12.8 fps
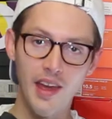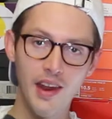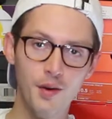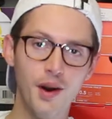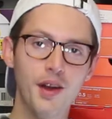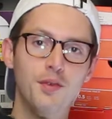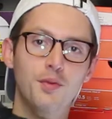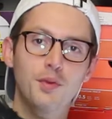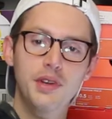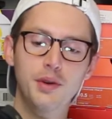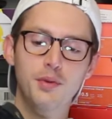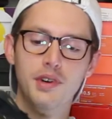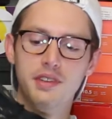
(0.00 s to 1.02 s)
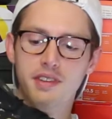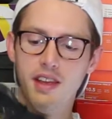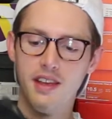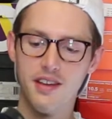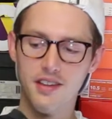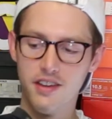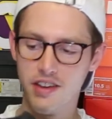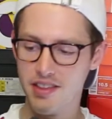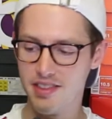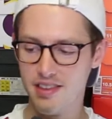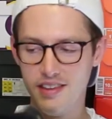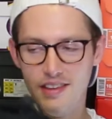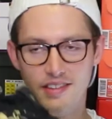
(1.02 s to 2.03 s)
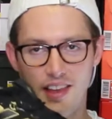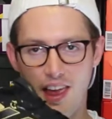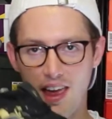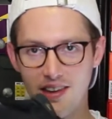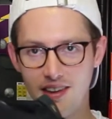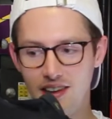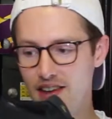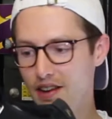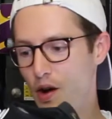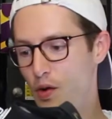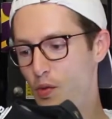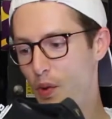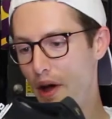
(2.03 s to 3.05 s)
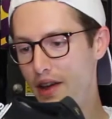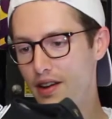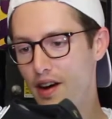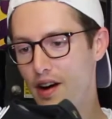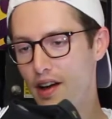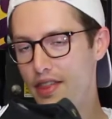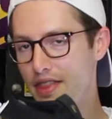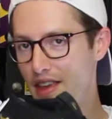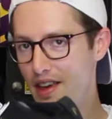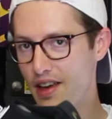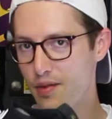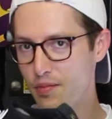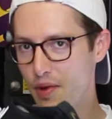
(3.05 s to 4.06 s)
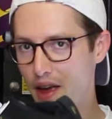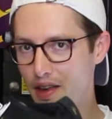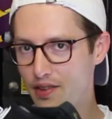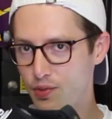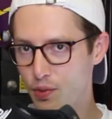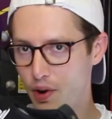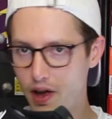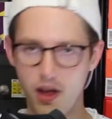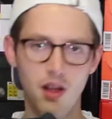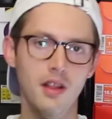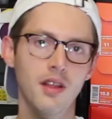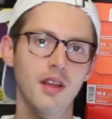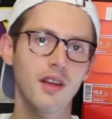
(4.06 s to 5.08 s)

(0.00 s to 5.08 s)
Anyway, we will take a look at these and get a weight on them as well